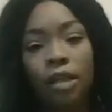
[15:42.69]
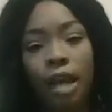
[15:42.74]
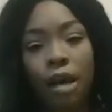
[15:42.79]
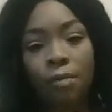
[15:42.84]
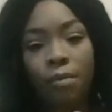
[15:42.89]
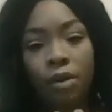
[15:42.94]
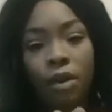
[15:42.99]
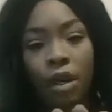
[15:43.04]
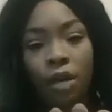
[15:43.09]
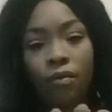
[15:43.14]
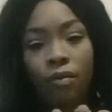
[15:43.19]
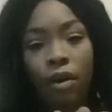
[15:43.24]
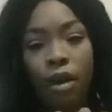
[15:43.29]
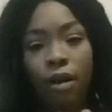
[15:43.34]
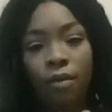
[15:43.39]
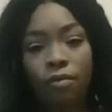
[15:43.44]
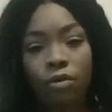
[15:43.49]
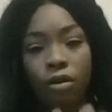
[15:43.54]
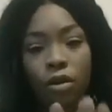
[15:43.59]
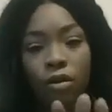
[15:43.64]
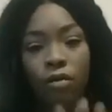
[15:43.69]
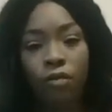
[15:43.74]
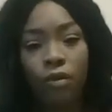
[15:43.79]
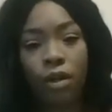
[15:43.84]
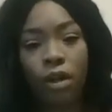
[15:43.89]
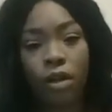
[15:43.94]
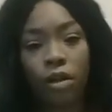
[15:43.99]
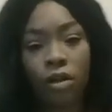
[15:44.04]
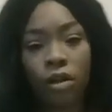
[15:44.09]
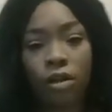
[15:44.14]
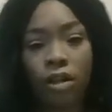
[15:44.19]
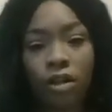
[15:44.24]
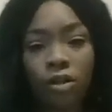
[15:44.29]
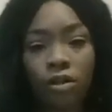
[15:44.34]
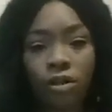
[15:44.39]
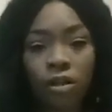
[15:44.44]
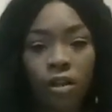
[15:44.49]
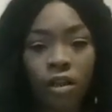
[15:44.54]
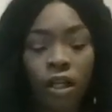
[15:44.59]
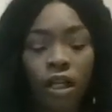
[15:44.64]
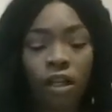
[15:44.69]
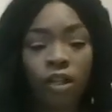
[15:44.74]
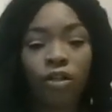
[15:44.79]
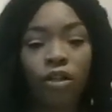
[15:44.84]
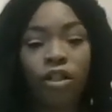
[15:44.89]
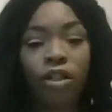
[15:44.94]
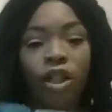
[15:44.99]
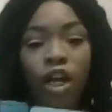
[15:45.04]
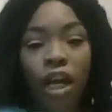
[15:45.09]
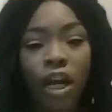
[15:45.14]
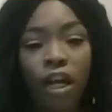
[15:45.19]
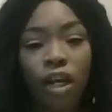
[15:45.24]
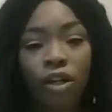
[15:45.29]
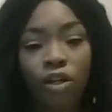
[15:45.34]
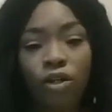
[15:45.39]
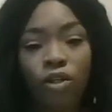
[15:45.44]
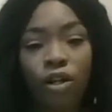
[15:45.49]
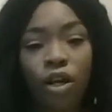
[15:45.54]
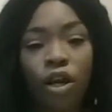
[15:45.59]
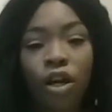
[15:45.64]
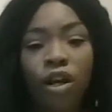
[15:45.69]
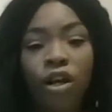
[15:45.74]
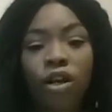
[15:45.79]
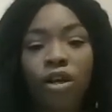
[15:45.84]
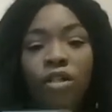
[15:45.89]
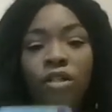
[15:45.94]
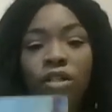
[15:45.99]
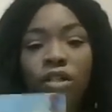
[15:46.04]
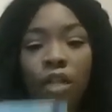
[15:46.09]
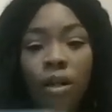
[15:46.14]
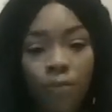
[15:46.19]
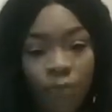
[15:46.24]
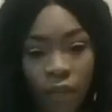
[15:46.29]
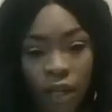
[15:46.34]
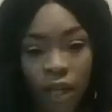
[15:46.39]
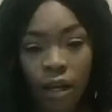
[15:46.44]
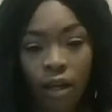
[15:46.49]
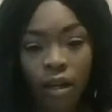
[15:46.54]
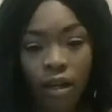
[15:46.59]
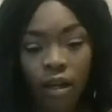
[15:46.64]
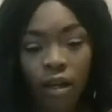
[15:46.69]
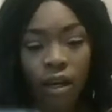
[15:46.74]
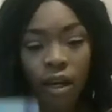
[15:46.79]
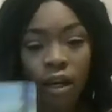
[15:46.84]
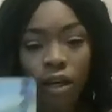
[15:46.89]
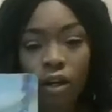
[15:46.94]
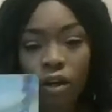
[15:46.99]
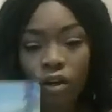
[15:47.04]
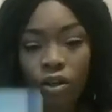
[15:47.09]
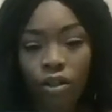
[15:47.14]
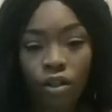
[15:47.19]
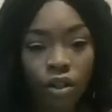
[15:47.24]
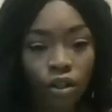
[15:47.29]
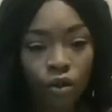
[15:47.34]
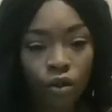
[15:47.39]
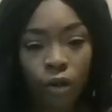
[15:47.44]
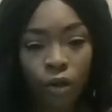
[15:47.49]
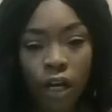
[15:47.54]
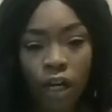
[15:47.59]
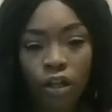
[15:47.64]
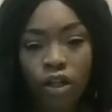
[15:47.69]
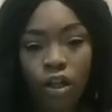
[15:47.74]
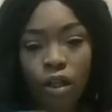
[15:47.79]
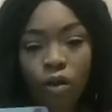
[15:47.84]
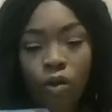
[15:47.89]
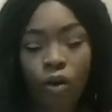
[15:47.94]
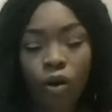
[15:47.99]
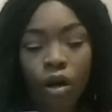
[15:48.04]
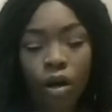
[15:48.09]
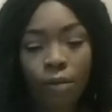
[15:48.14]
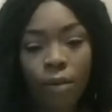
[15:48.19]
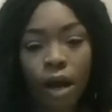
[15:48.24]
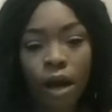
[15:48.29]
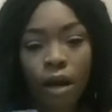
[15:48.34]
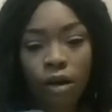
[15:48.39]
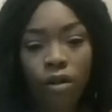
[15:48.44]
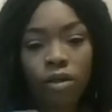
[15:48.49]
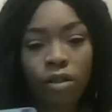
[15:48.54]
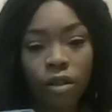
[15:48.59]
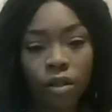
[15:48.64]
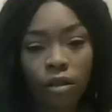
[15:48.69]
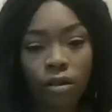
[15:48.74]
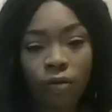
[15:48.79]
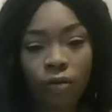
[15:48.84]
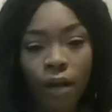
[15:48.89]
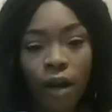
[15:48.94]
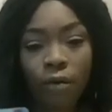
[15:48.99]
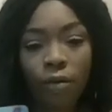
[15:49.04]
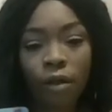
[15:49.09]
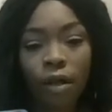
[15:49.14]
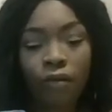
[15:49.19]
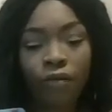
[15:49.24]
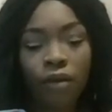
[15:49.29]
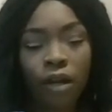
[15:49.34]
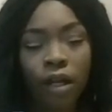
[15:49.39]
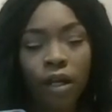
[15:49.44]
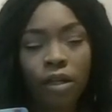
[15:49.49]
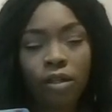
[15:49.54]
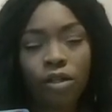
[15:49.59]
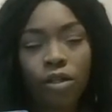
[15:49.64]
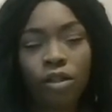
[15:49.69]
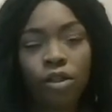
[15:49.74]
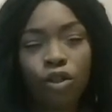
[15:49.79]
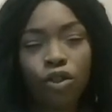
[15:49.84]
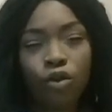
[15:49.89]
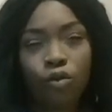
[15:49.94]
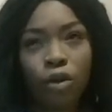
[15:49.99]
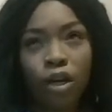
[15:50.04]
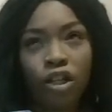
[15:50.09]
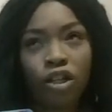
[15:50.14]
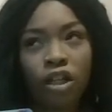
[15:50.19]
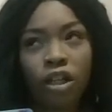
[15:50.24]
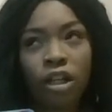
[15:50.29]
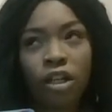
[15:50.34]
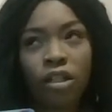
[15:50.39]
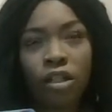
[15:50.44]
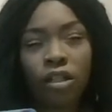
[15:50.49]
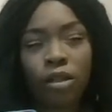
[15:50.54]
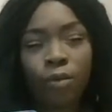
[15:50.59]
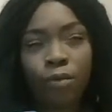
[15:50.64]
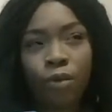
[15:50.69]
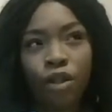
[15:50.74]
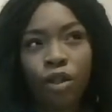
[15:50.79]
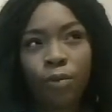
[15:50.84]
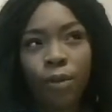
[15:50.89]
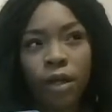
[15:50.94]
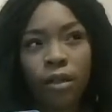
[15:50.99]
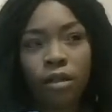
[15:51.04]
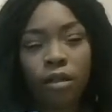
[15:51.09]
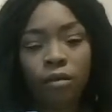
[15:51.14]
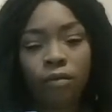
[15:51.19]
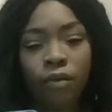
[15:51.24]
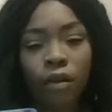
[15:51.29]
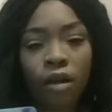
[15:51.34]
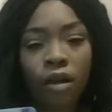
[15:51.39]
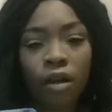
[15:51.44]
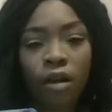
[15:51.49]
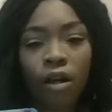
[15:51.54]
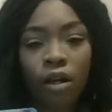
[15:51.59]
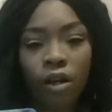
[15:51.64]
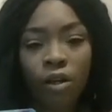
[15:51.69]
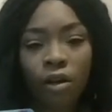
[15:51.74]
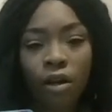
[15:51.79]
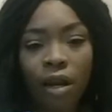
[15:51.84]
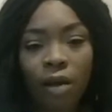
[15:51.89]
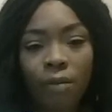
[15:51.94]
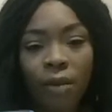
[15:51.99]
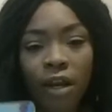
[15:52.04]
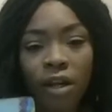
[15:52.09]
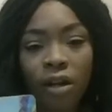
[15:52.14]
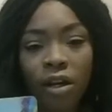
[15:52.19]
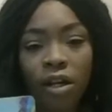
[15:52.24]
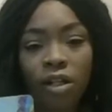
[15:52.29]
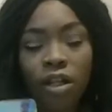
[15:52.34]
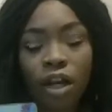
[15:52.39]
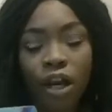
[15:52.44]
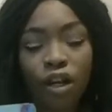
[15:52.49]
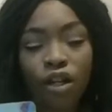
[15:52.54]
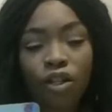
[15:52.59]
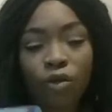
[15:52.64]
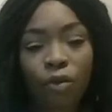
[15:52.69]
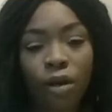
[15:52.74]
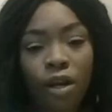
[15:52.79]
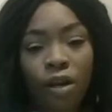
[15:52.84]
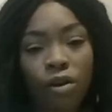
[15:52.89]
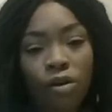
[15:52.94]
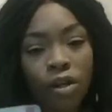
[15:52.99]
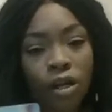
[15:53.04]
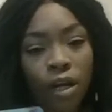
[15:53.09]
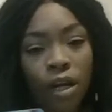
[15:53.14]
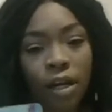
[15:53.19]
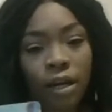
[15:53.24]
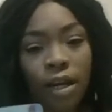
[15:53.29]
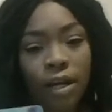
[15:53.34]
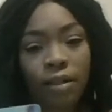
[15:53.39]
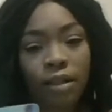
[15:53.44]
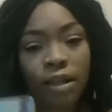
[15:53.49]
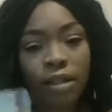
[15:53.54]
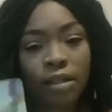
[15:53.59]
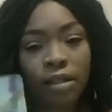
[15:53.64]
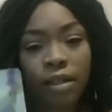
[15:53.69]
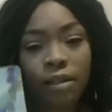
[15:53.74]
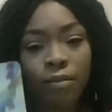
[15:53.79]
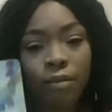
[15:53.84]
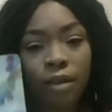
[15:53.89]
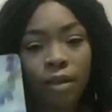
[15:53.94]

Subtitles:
happily ever after over here. And there's a need to change something in your situation or about yourself. I really feel like it's a situation because it's a perspective. You know what I mean? You need to change the way you're looking at this